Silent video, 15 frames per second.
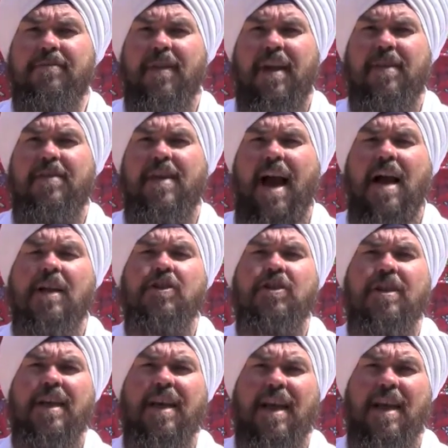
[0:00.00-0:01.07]
It's
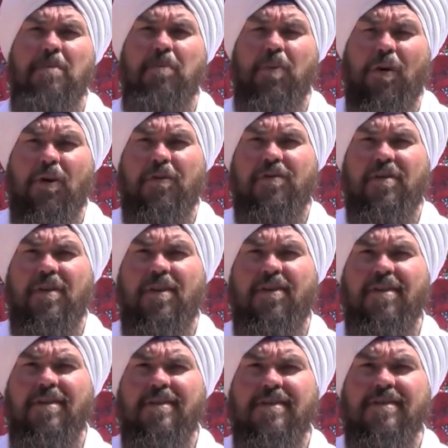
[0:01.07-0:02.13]
actually
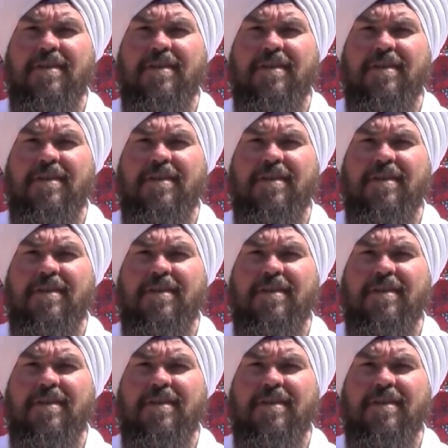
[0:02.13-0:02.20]
impersonal,